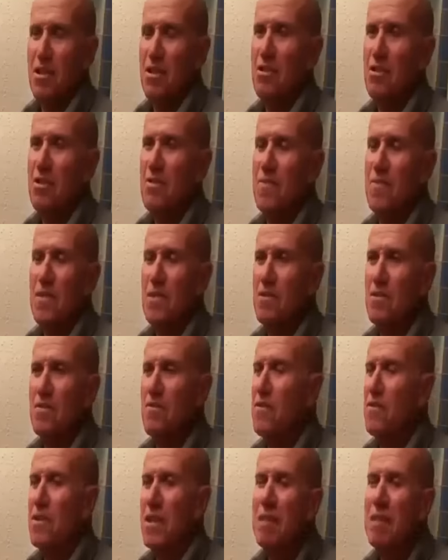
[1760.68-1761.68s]
You
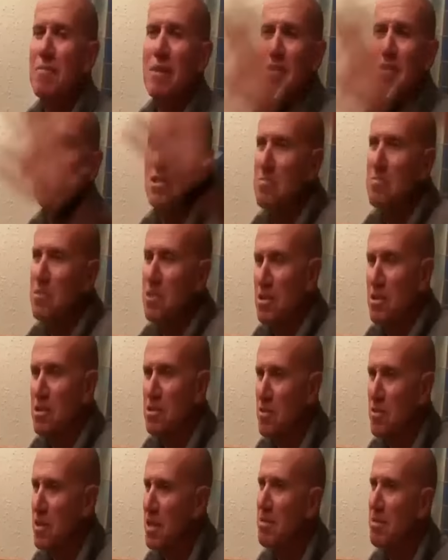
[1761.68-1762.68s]
know, forget about
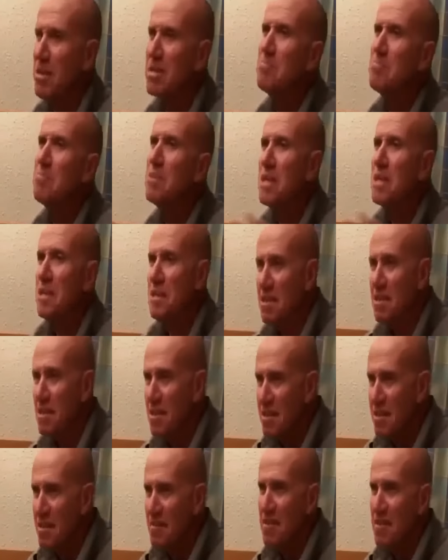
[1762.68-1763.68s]
Egyptologists, forget about me.
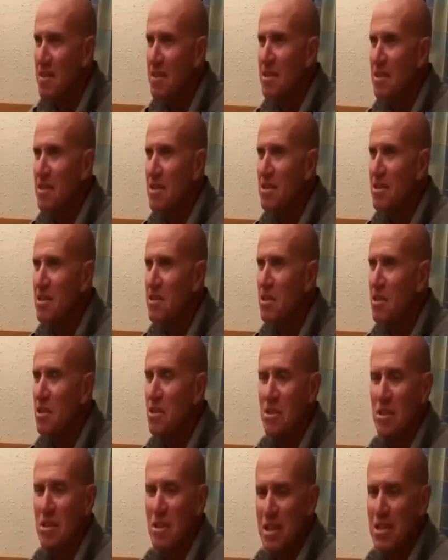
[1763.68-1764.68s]
You
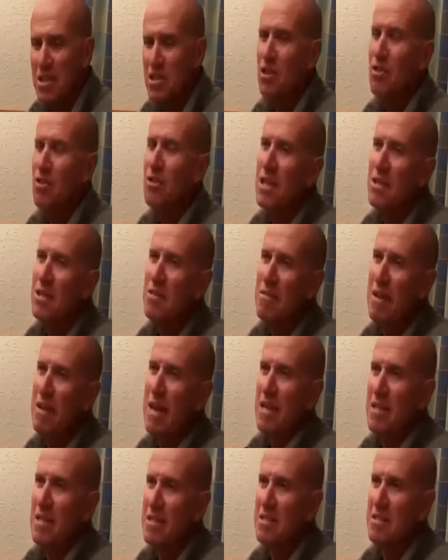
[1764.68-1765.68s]
know, let's look at the
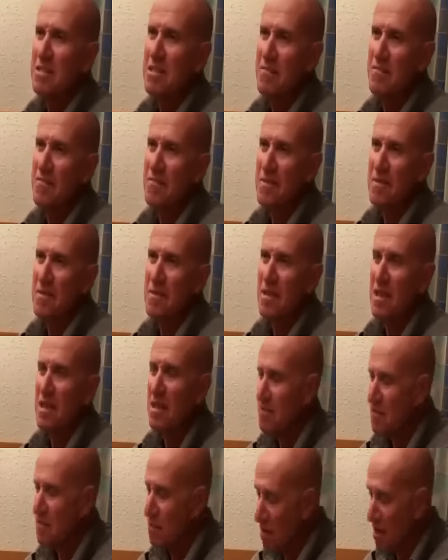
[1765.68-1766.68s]
facts.
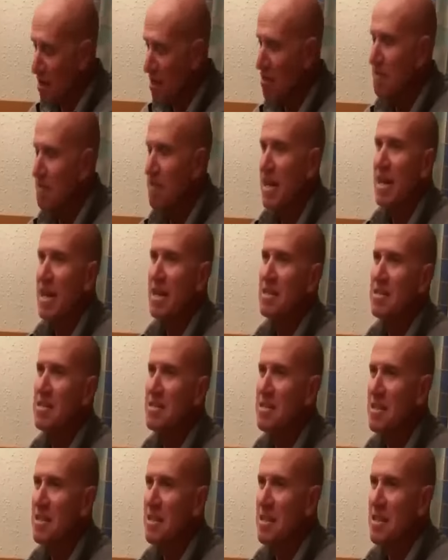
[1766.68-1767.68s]
And if you look at the
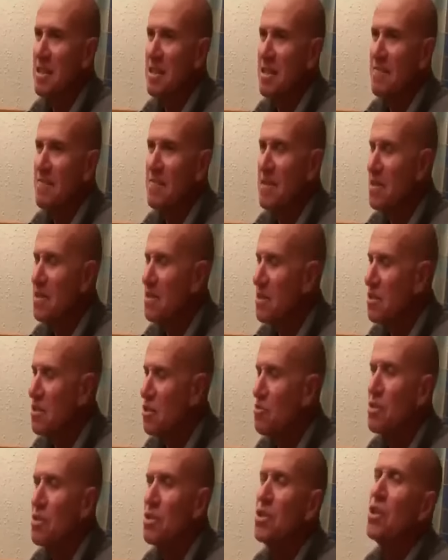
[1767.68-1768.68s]
facts,
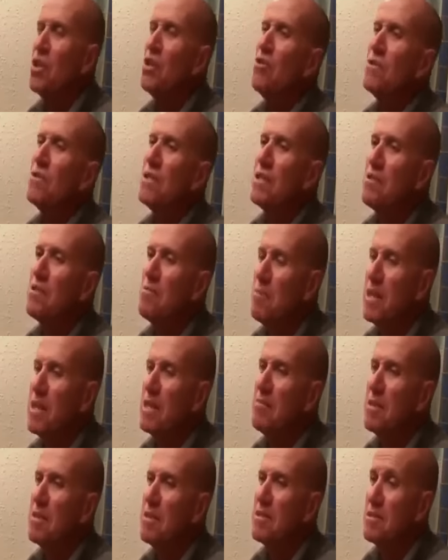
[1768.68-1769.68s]
you will know that the
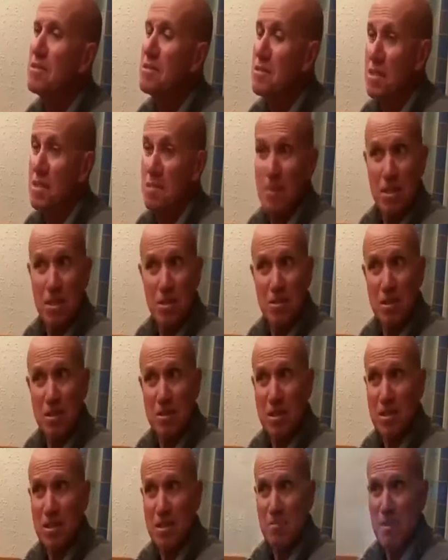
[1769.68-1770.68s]
pyramids, especially
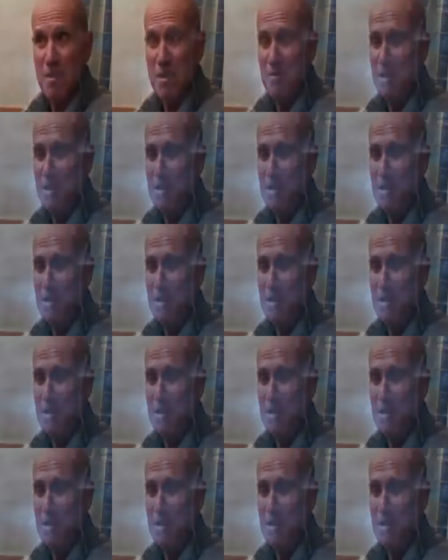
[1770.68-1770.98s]
the Giza